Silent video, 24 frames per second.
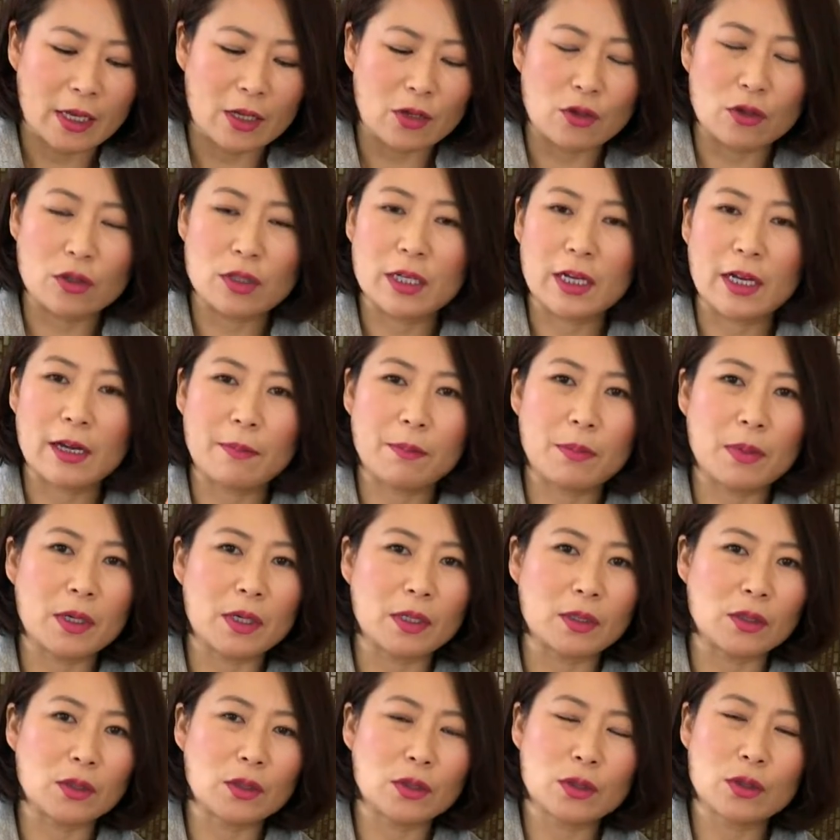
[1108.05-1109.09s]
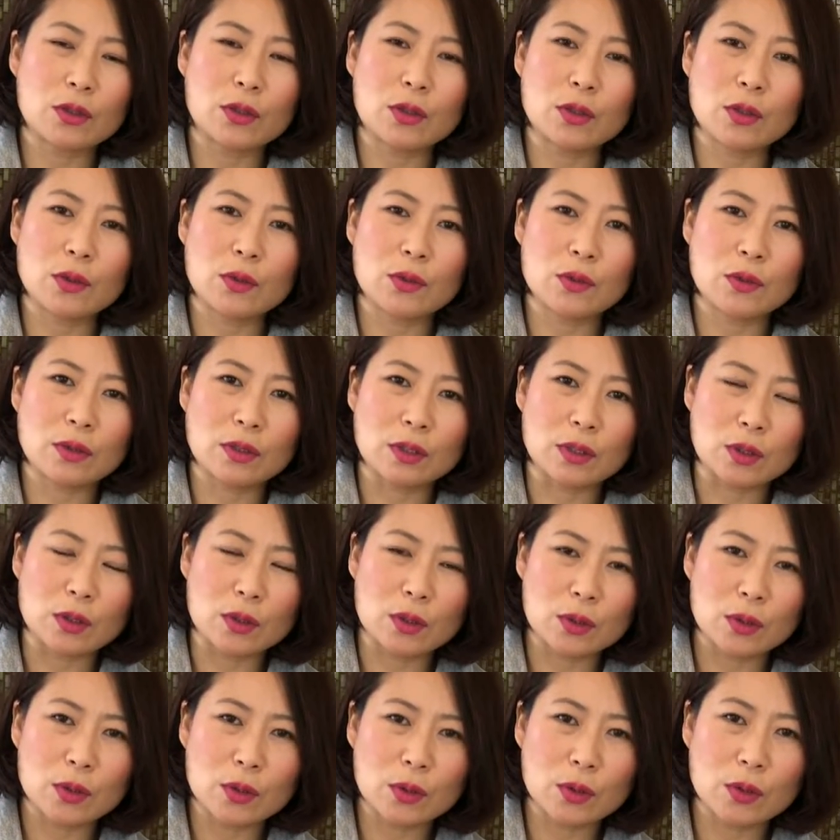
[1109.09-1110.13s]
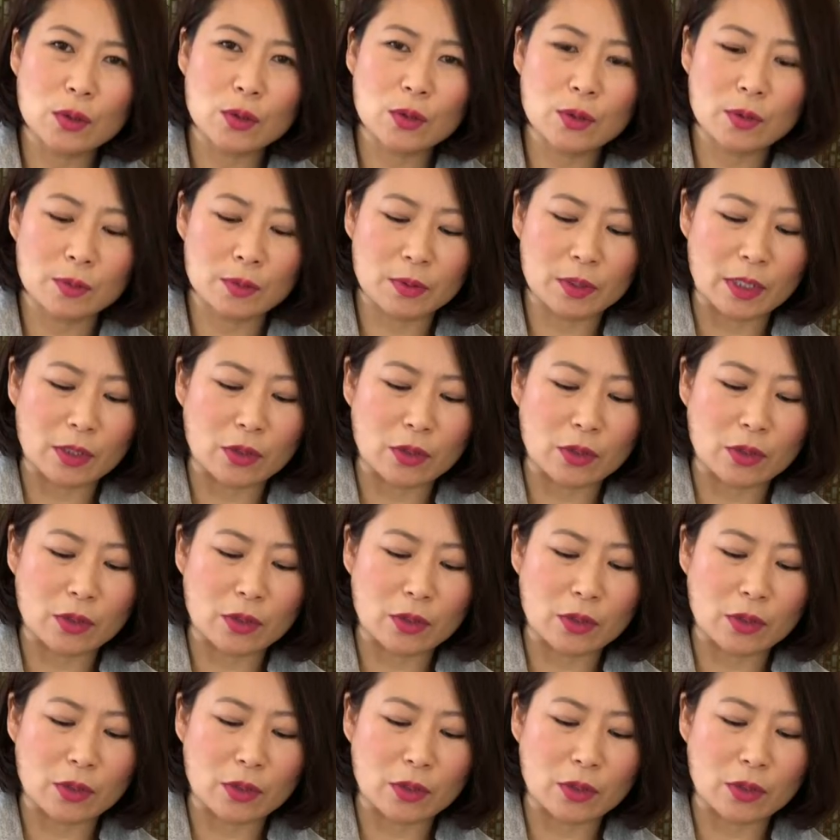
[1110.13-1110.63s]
and you top it on stews and soups,